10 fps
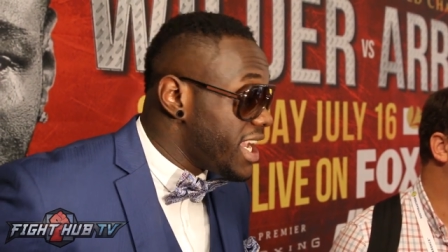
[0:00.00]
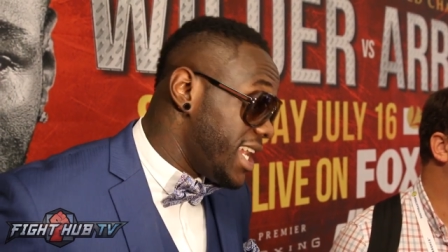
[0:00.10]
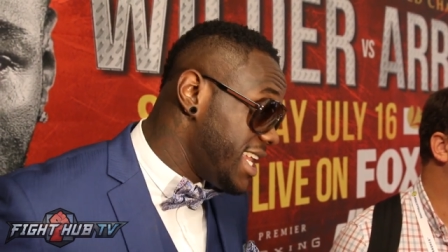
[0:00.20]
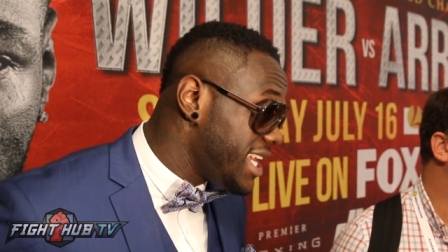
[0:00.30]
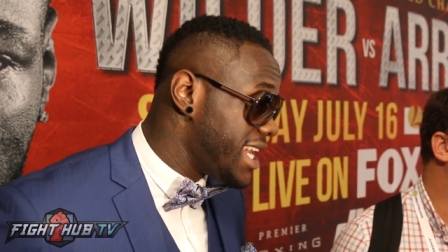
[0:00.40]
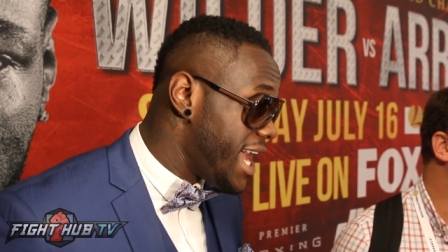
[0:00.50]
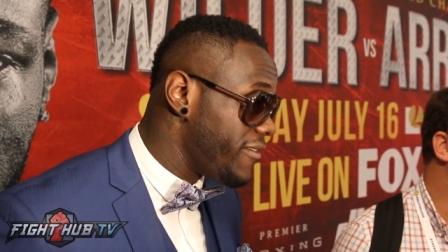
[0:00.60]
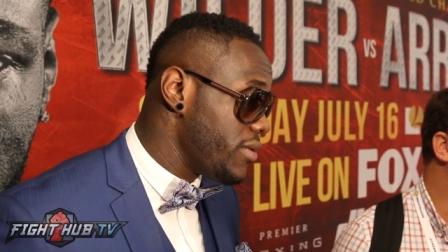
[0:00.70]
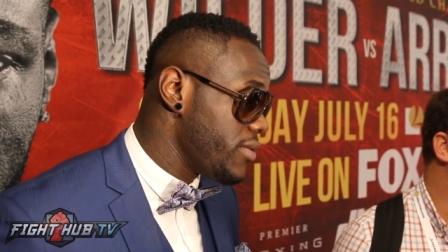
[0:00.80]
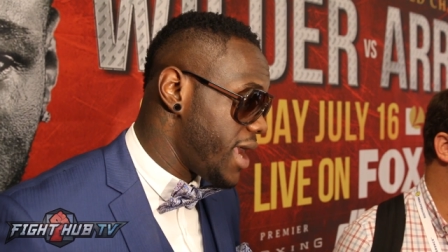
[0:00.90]
elite
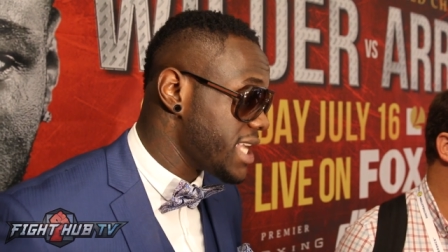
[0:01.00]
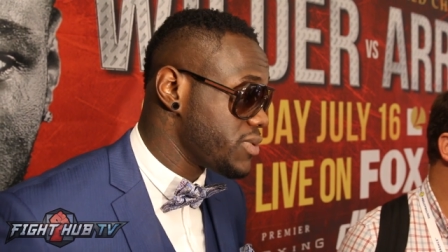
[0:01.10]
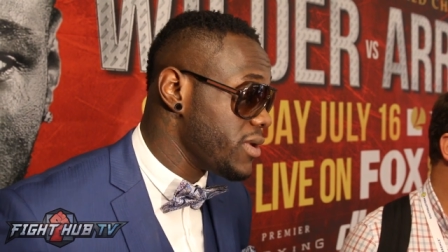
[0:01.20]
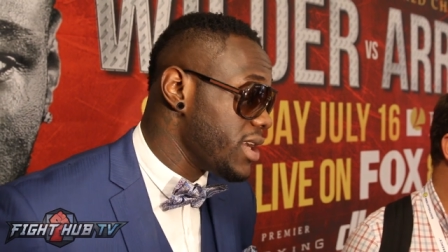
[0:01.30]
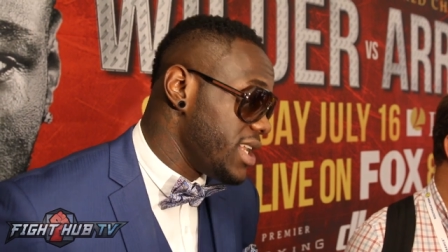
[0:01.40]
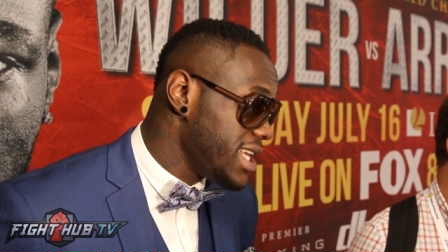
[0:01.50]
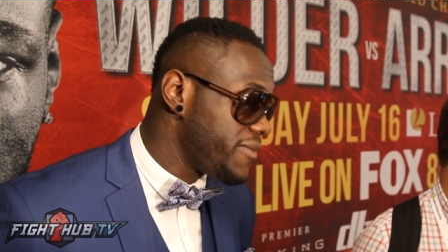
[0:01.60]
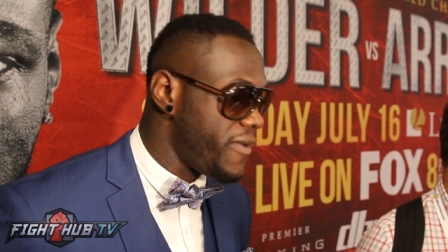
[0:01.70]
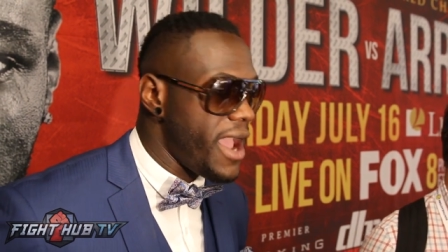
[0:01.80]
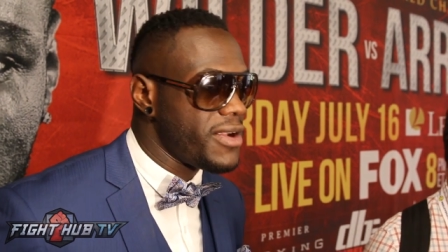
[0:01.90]
level as we are
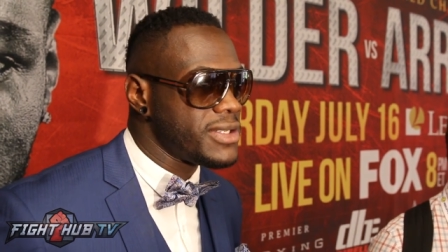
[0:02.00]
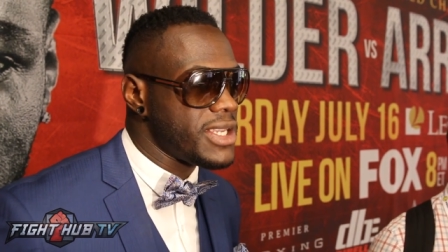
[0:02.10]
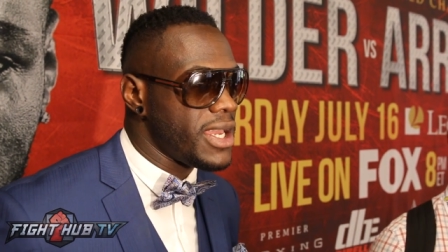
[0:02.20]
elite fighters.